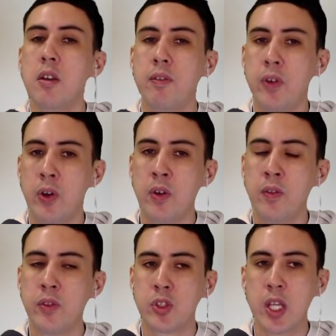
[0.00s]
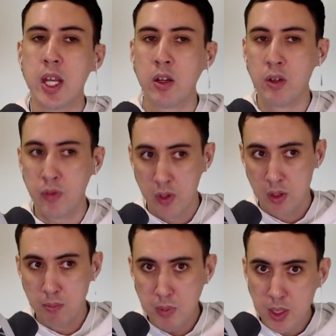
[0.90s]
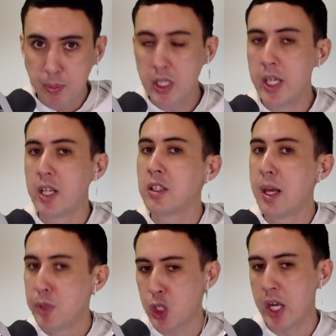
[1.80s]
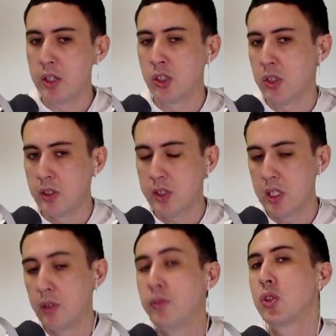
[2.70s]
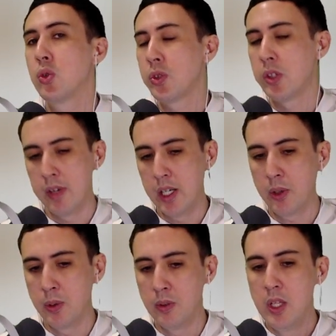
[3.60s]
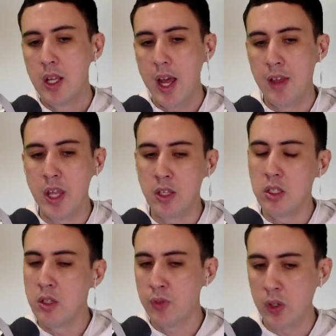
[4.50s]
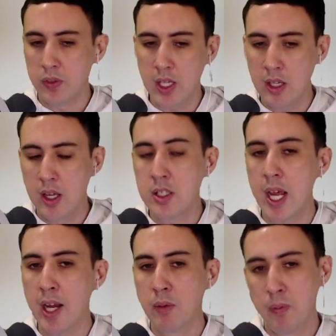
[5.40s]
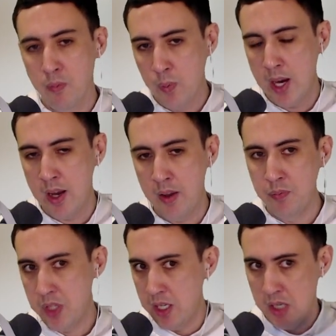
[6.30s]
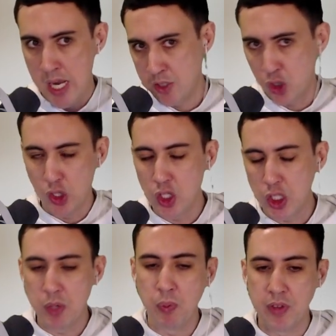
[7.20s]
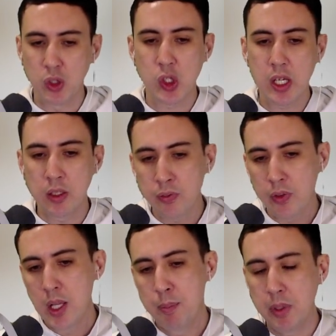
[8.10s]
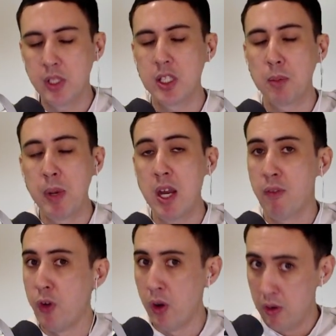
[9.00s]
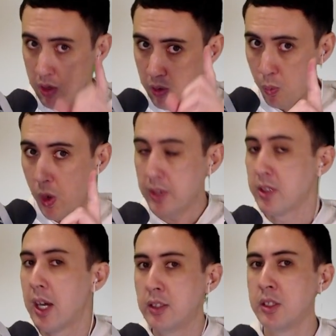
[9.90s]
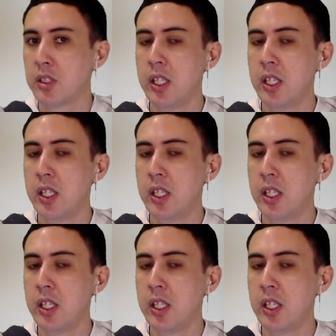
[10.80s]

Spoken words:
for the sake of manipulating damage counters on itself, it's also very cool. And then you've got the attack where it has synergy with itself. Ballistic Beak, for 1 colorless